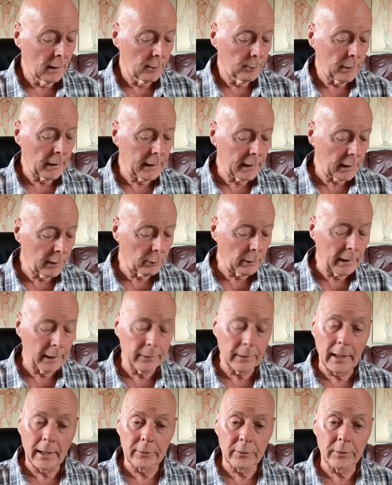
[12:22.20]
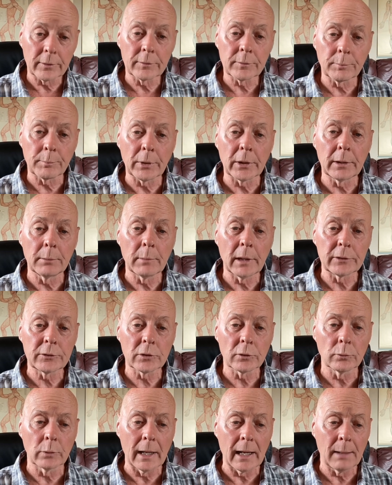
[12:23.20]
But anyway, that's pretty
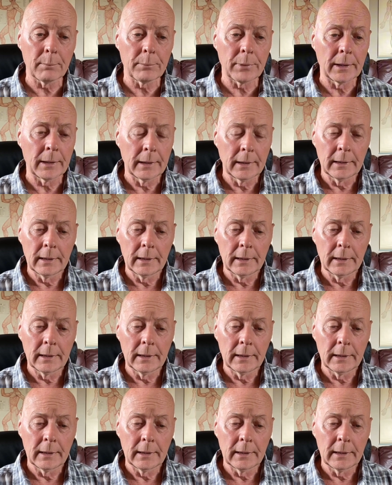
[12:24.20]
much a wrap.